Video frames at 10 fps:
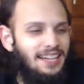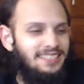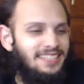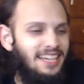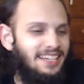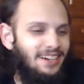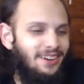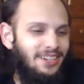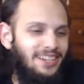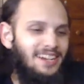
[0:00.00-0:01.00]
Danny
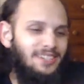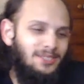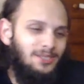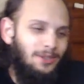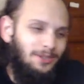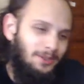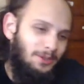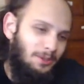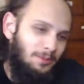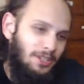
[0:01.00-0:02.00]
already has his own
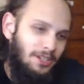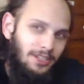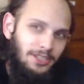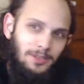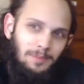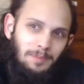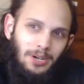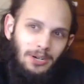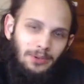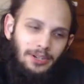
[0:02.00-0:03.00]
YouTube channel. I just
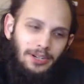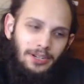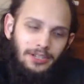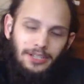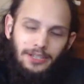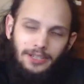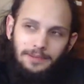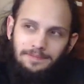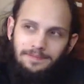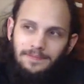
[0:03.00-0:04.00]
borrow it, huh, Danny?
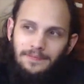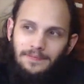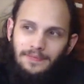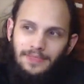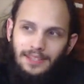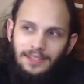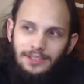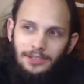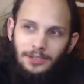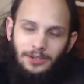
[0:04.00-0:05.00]

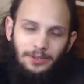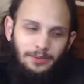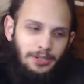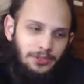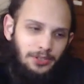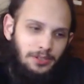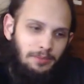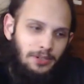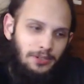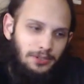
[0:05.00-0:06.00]
You're the real Sid
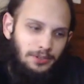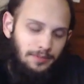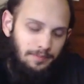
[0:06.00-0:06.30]
Part 2.